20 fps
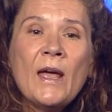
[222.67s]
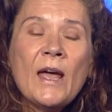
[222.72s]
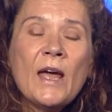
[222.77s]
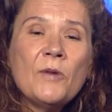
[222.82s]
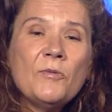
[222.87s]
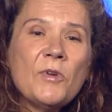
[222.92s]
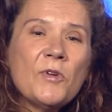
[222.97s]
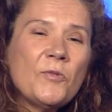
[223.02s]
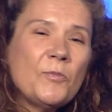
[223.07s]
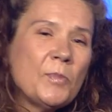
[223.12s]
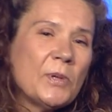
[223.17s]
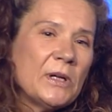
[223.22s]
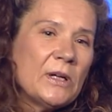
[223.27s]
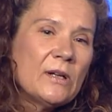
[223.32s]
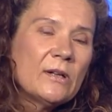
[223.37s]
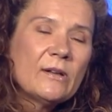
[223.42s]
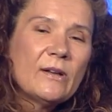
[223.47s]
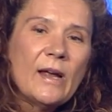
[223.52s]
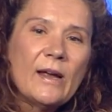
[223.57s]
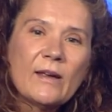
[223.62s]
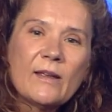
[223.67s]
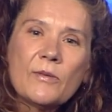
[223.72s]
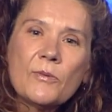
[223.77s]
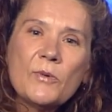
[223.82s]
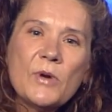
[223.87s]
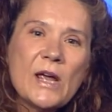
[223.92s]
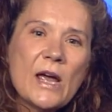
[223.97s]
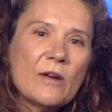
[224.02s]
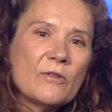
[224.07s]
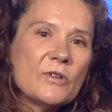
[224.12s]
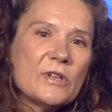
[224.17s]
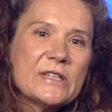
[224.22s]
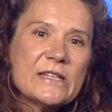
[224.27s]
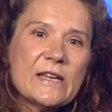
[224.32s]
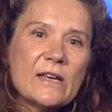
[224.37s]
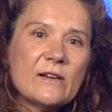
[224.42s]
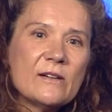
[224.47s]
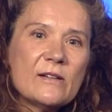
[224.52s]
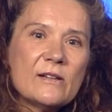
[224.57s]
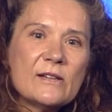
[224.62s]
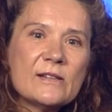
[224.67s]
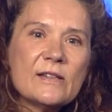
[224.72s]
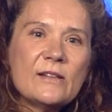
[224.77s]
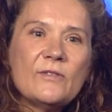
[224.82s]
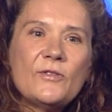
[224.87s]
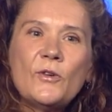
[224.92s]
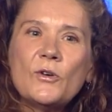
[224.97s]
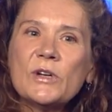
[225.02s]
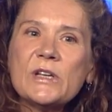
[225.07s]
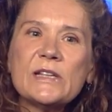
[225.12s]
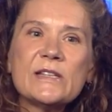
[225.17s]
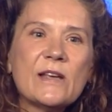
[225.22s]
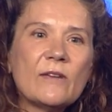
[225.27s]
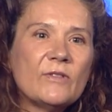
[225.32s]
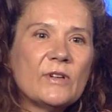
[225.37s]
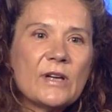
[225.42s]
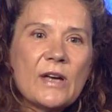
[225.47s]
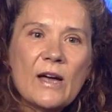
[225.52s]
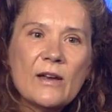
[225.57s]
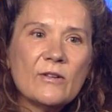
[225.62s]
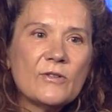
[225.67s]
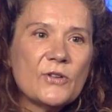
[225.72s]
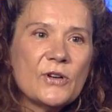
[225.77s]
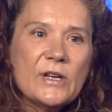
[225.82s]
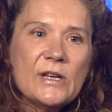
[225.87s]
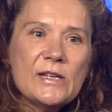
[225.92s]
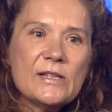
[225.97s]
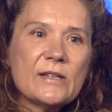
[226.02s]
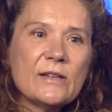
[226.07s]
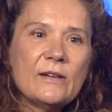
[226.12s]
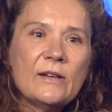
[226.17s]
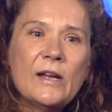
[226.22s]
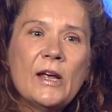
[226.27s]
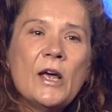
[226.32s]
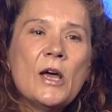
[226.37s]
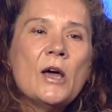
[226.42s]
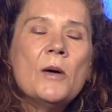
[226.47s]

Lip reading: And we've built like 300 centers in 47 countries and